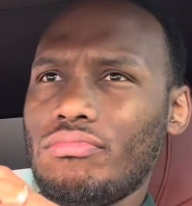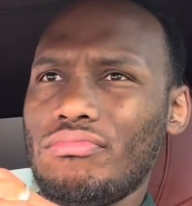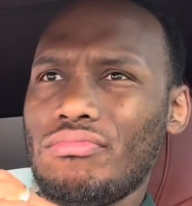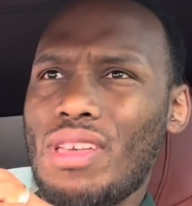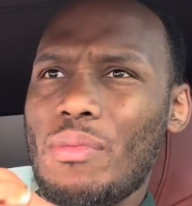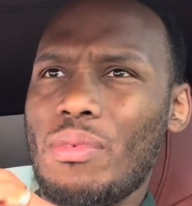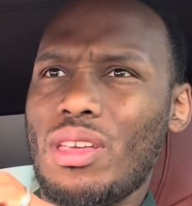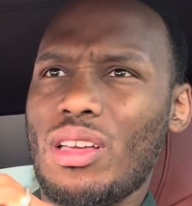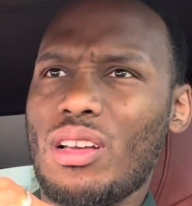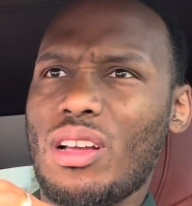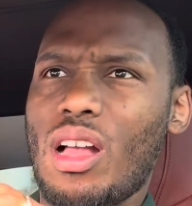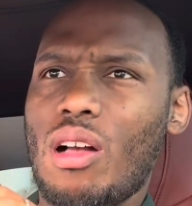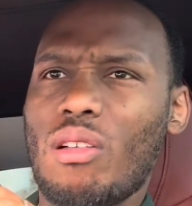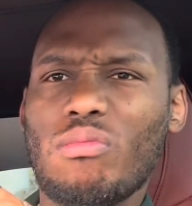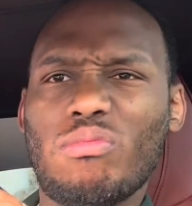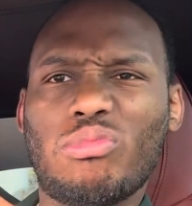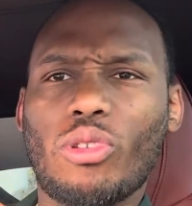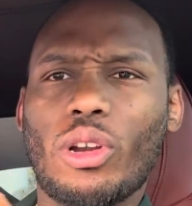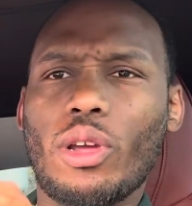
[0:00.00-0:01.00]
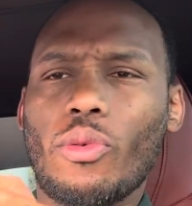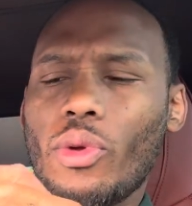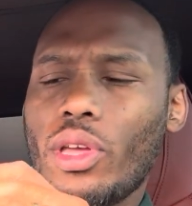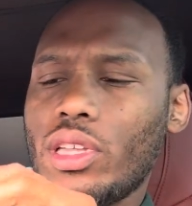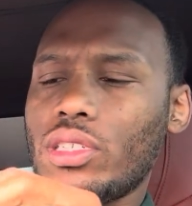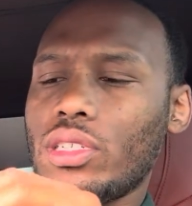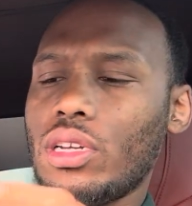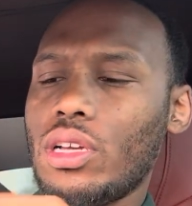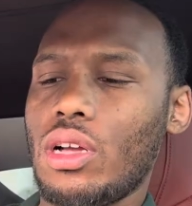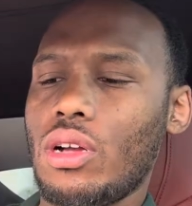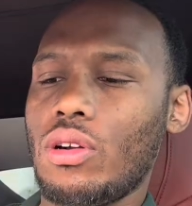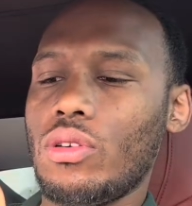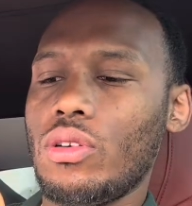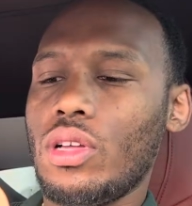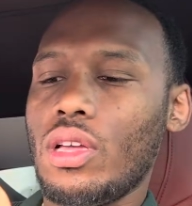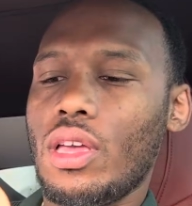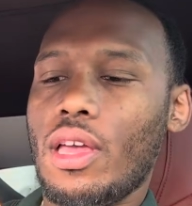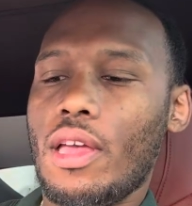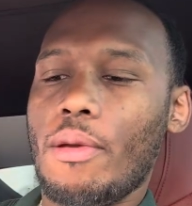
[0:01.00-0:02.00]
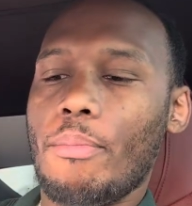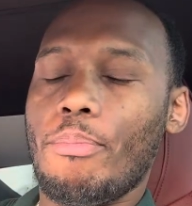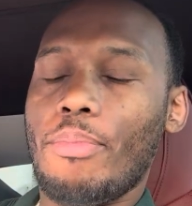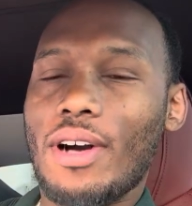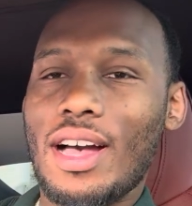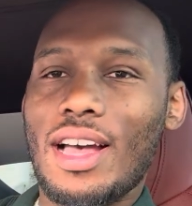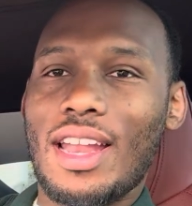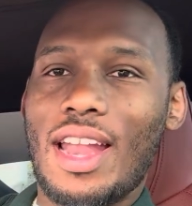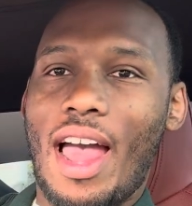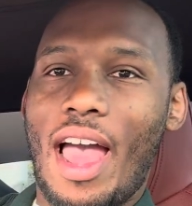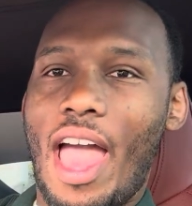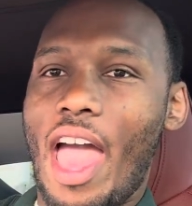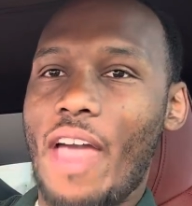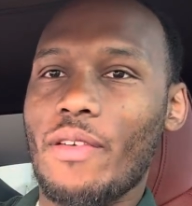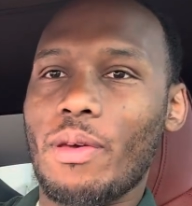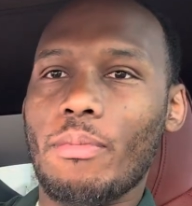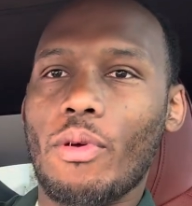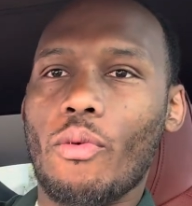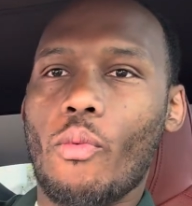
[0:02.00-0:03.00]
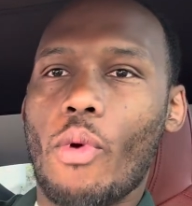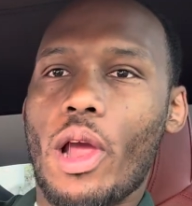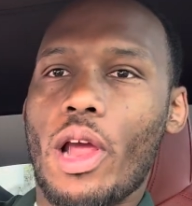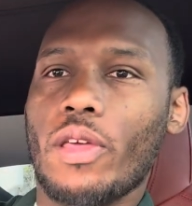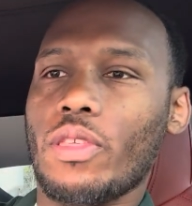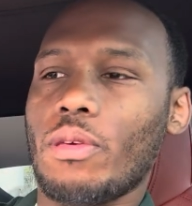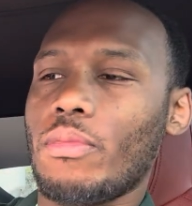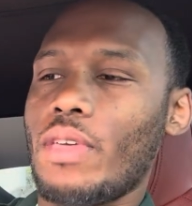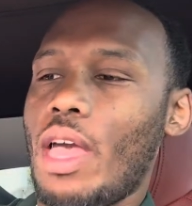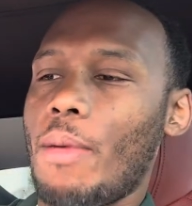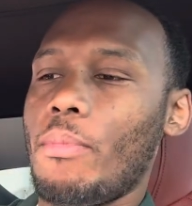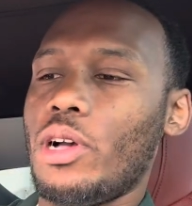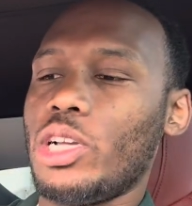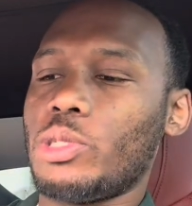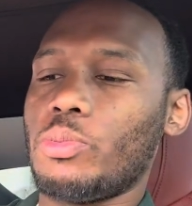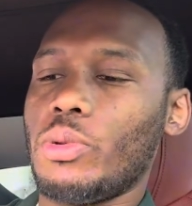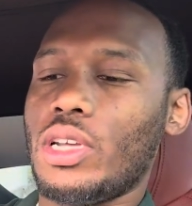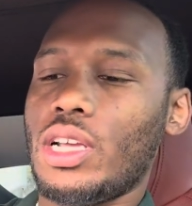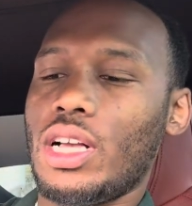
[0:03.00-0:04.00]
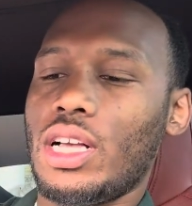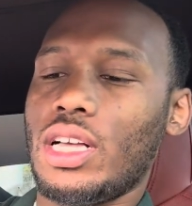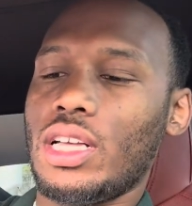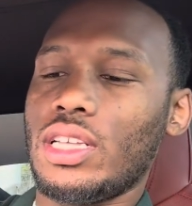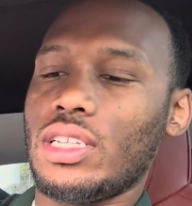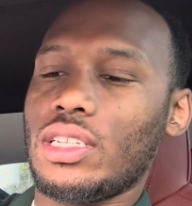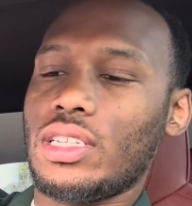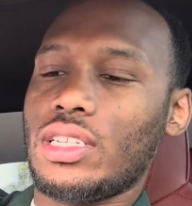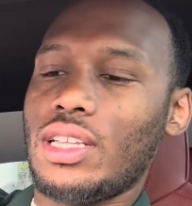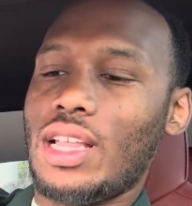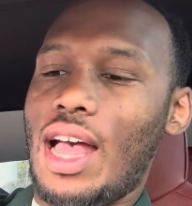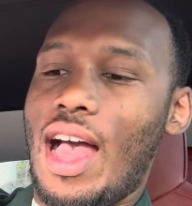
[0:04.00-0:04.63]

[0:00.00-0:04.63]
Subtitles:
maybe about 3 weeks ago, but I haven't been wearing them that much because